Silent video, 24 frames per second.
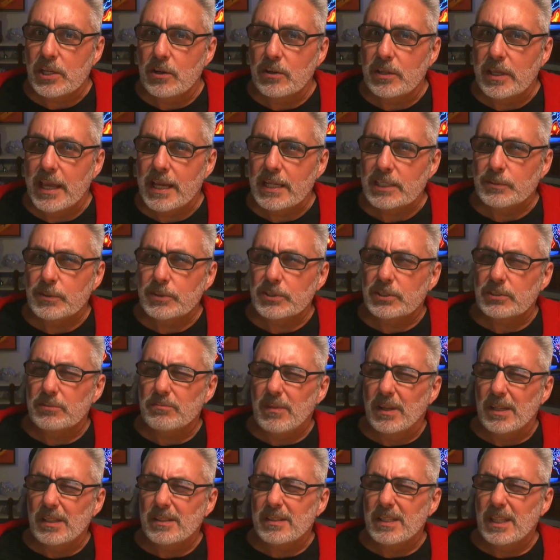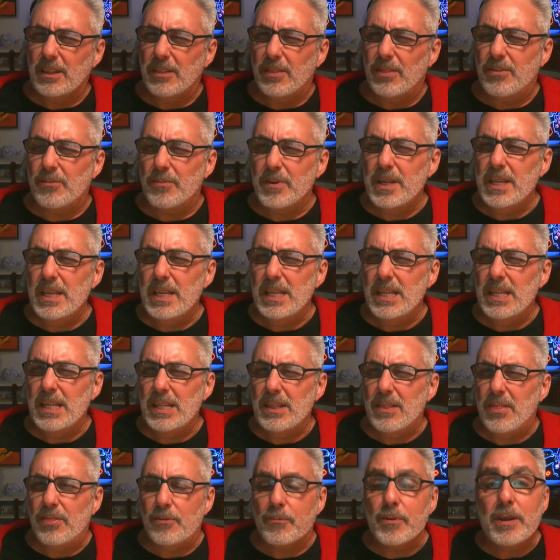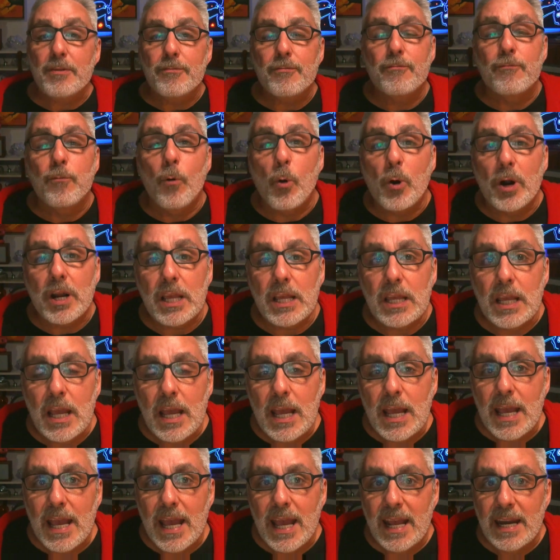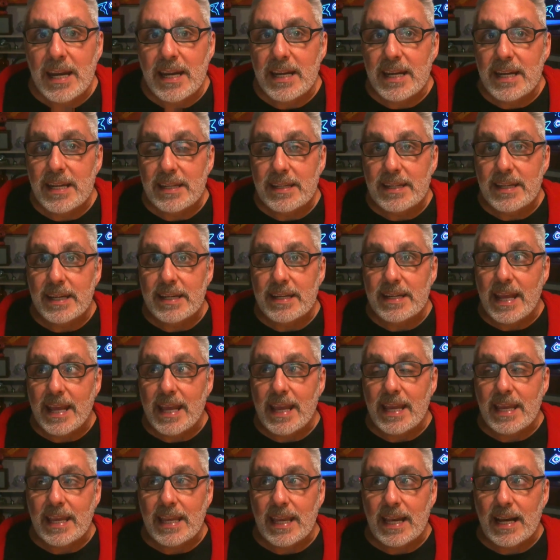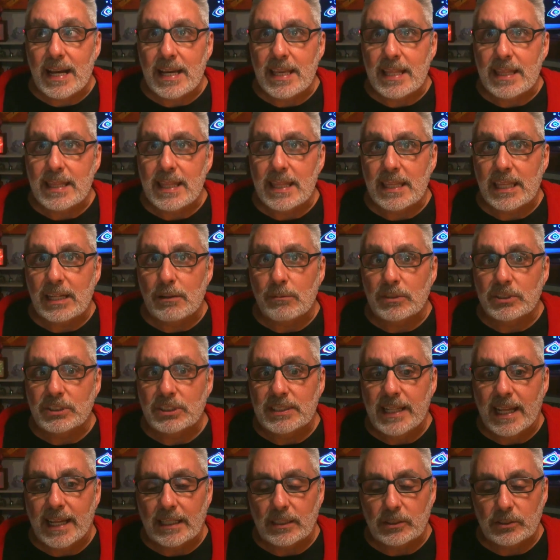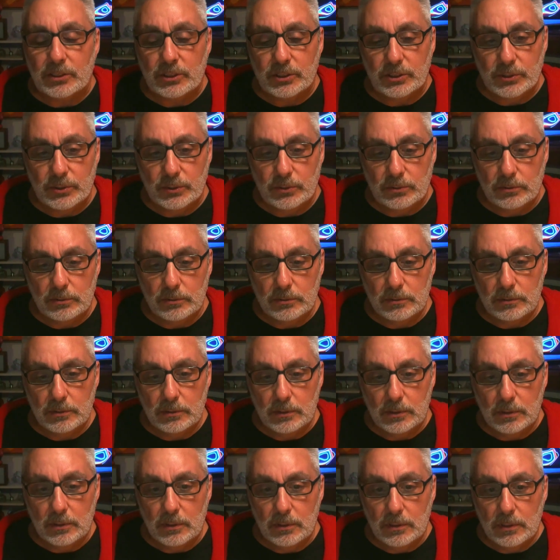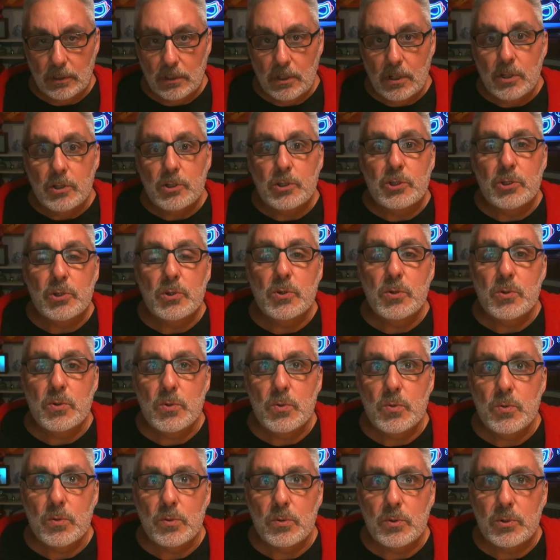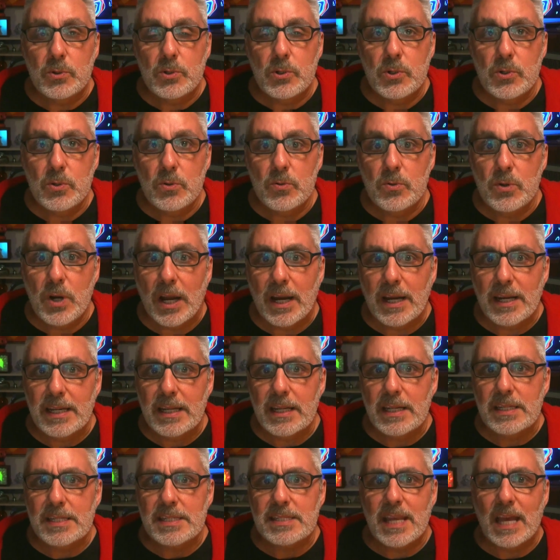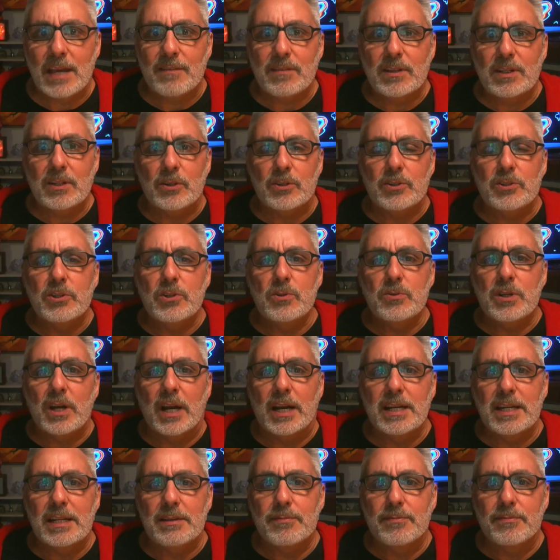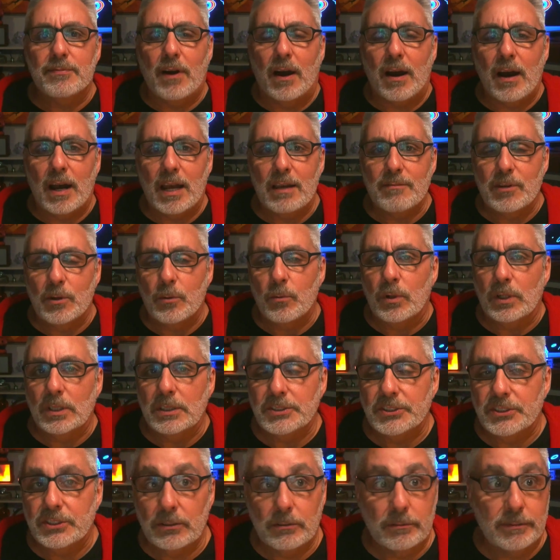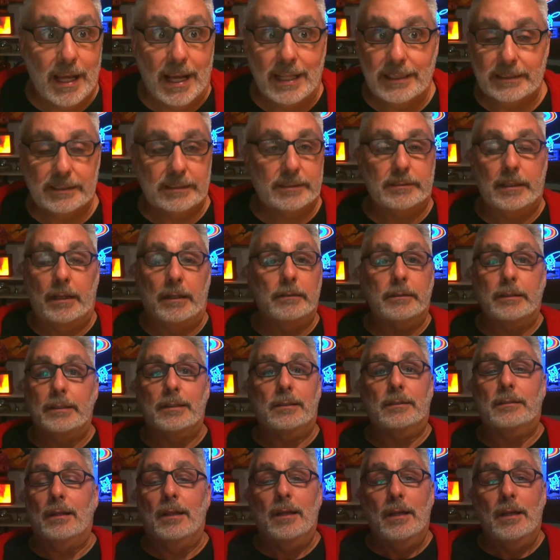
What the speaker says: gas was I think $3.40, and today I think it was down to $2.97 or $2.95 it was. So that's a little